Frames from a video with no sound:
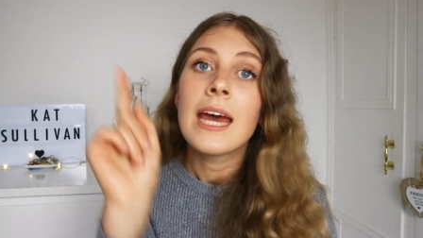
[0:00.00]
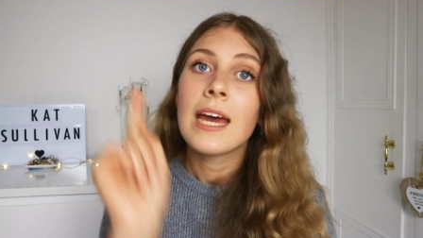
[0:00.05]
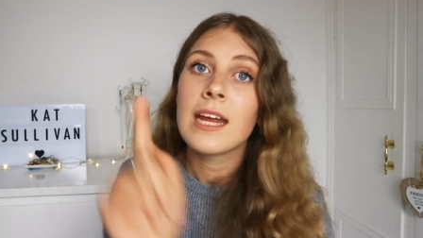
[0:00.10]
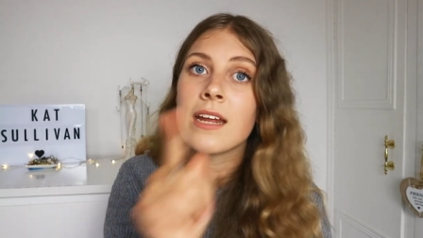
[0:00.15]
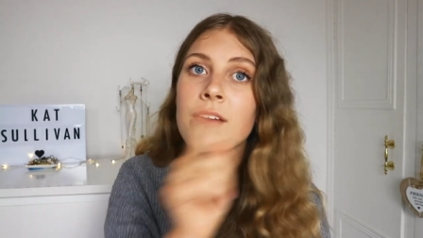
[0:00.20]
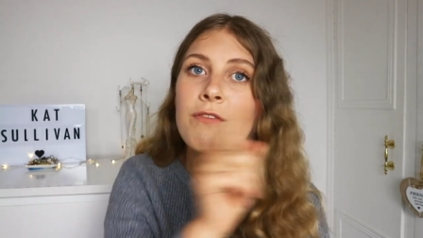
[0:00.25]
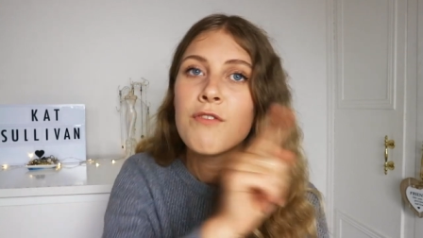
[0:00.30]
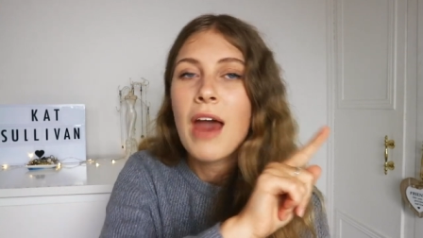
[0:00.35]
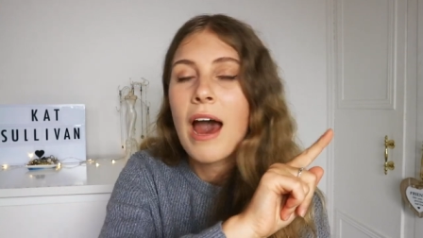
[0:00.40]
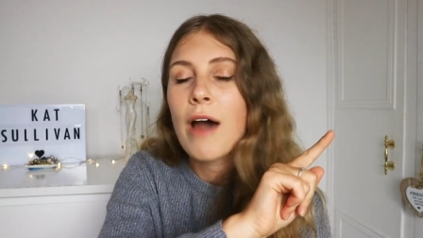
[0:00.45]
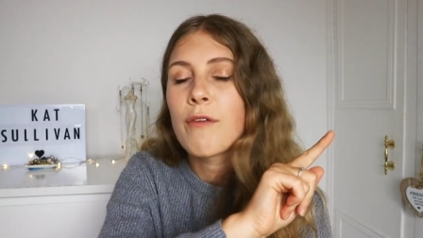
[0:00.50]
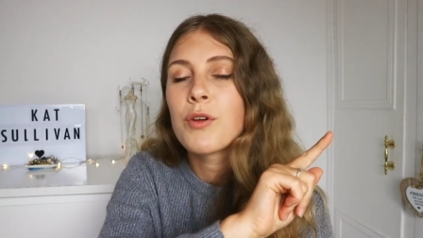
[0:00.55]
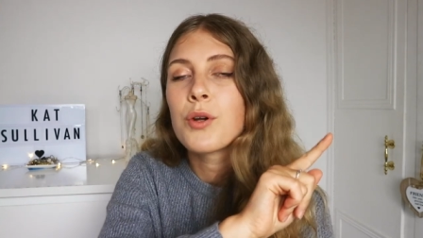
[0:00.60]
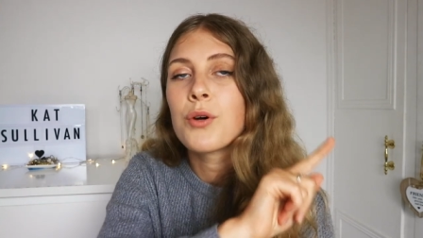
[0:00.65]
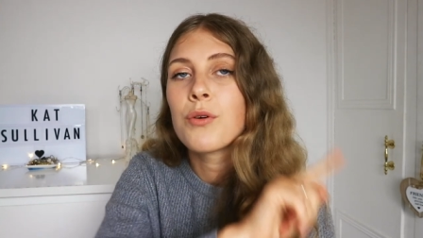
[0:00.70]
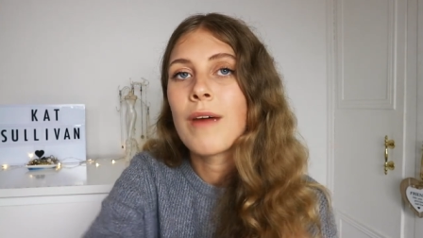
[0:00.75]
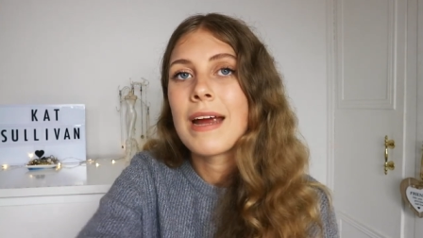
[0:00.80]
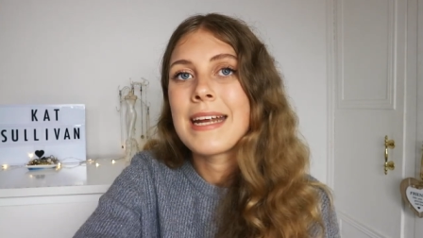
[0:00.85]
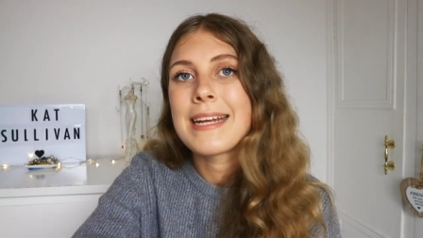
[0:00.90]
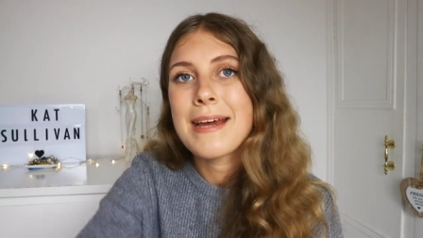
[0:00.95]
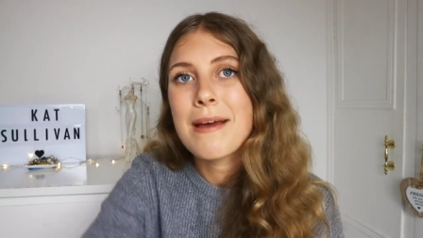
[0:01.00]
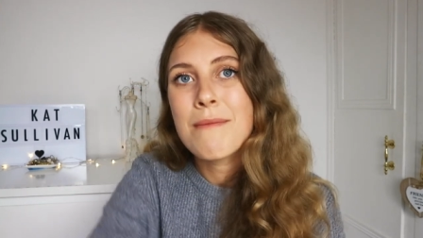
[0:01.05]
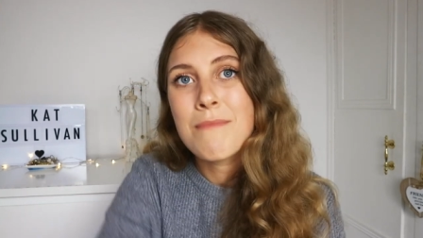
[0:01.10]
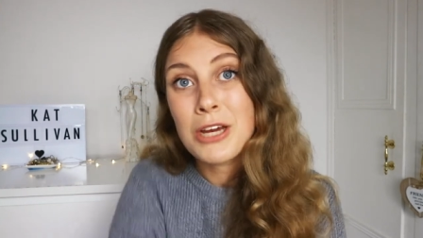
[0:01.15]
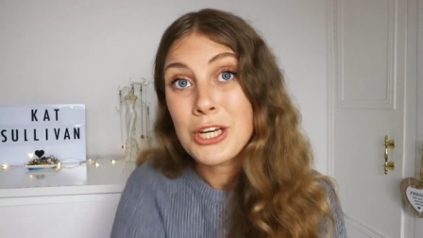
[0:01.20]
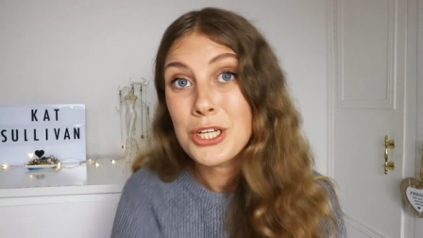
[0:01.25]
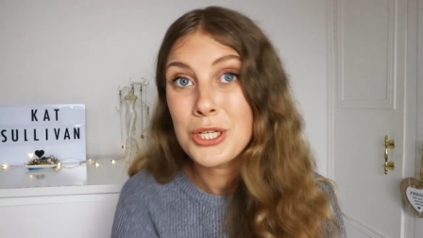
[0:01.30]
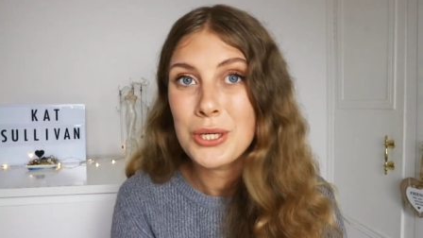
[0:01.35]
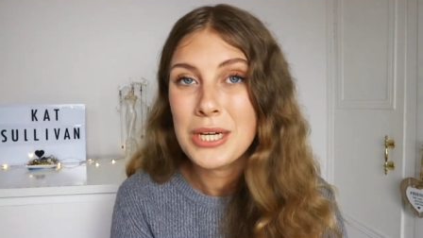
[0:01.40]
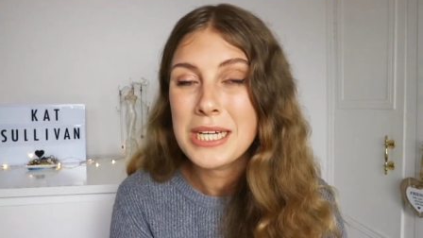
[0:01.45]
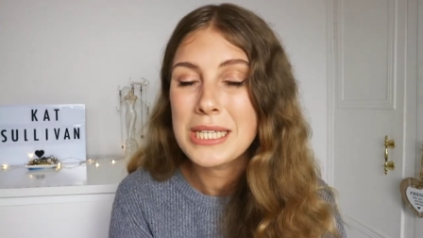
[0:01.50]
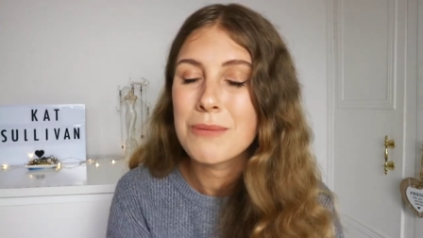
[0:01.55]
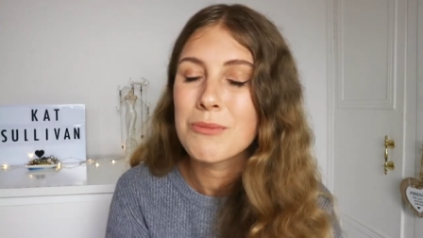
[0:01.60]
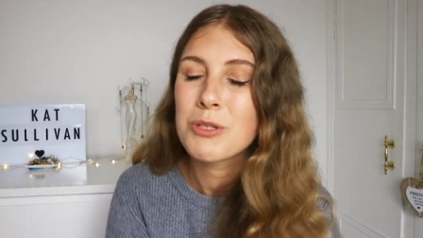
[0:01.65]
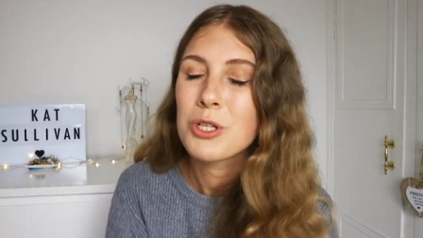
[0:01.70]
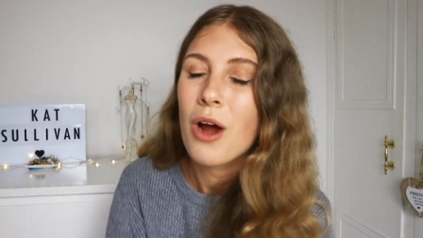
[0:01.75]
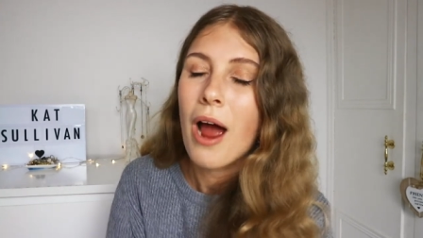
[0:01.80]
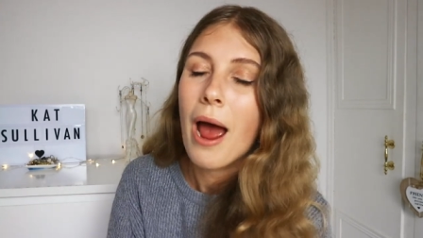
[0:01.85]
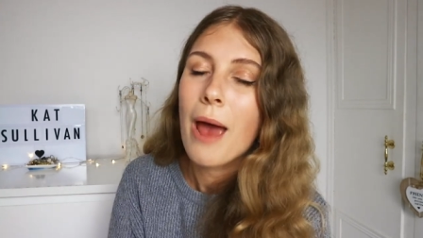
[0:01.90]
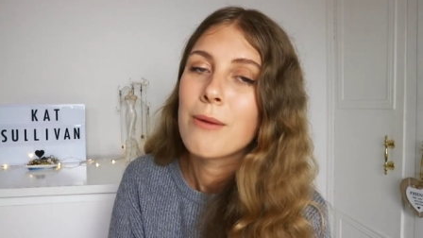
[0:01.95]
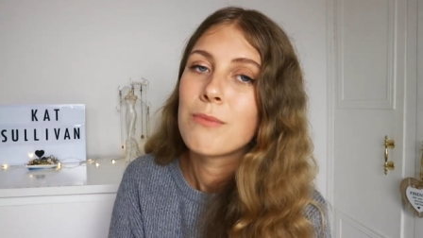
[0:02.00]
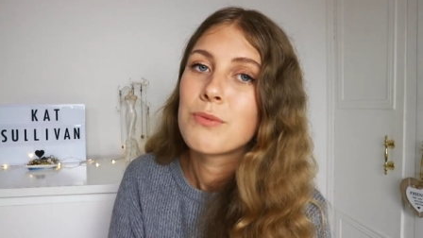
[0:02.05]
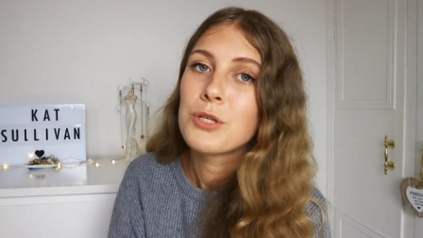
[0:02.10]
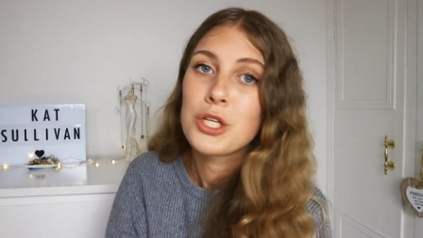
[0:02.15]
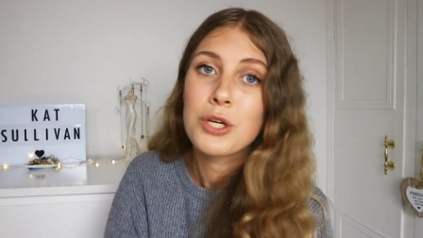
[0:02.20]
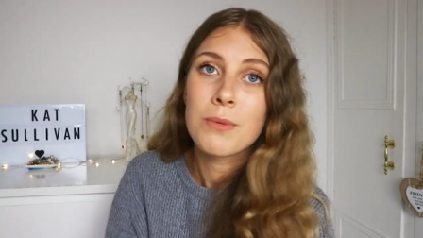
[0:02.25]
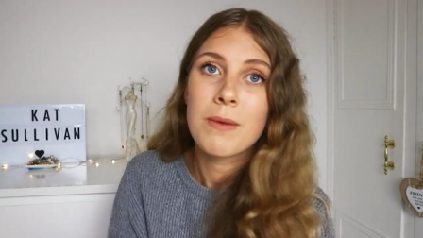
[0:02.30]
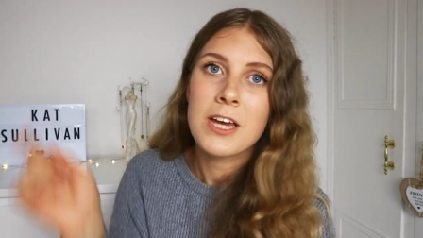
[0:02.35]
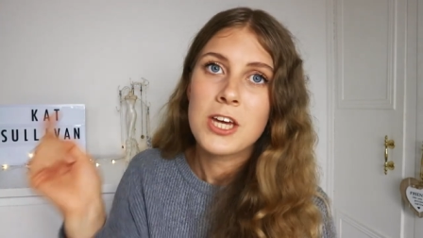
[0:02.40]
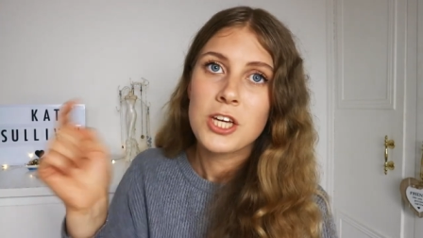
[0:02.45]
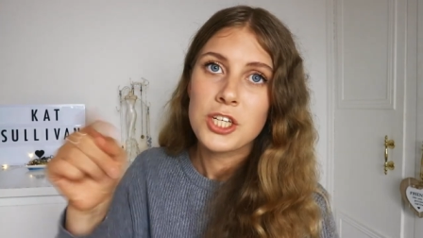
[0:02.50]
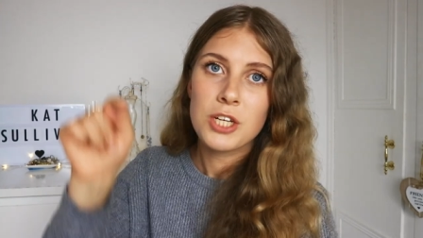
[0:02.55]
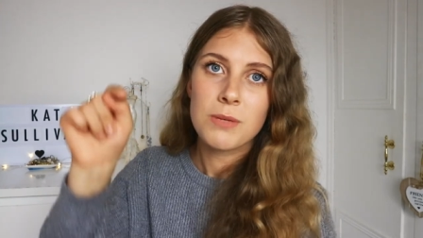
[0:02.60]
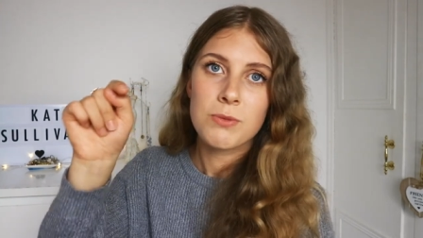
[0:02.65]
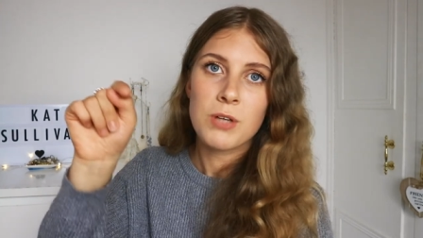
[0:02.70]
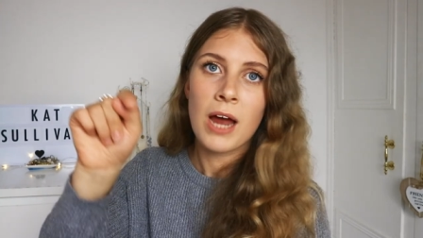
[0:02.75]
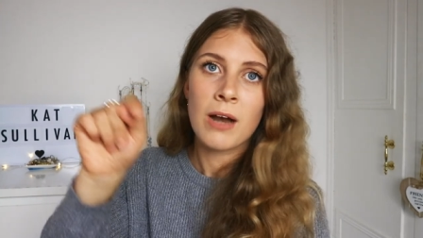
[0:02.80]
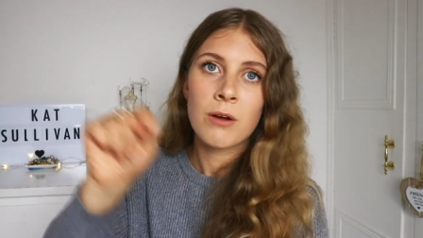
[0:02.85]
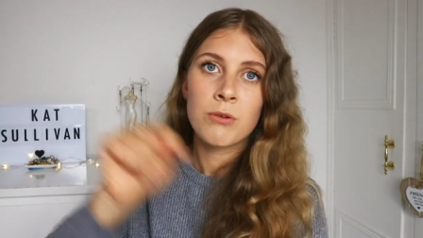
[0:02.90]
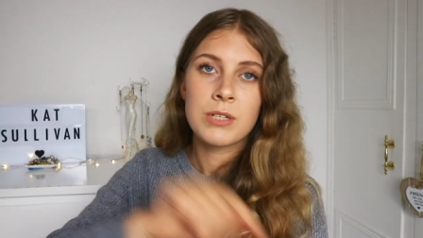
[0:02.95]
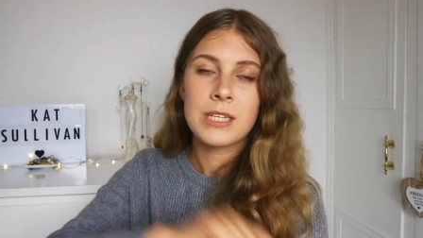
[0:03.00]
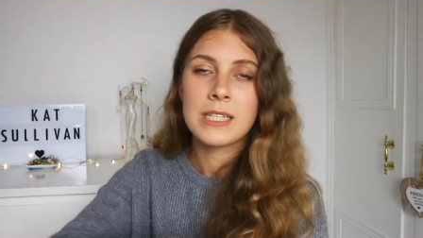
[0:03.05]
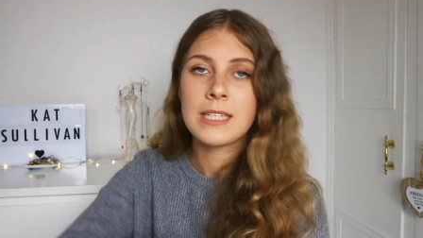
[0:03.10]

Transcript: And if you haven't already, make sure you subscribe to my YouTube channel